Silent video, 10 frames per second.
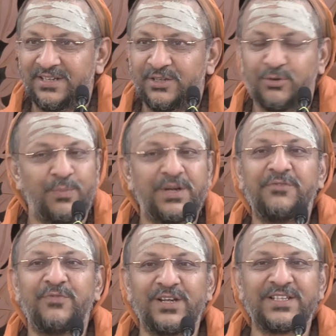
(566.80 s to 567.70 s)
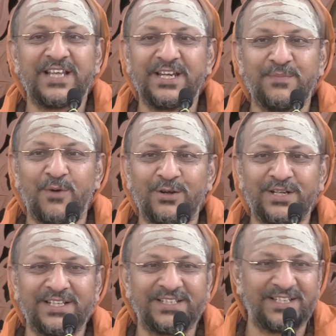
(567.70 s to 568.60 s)
Nobody feels any
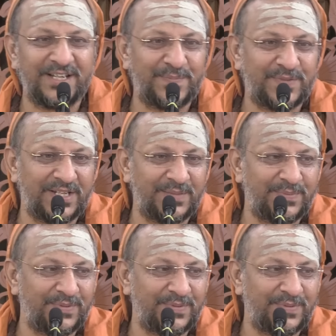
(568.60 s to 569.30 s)
bondage in deep sleep.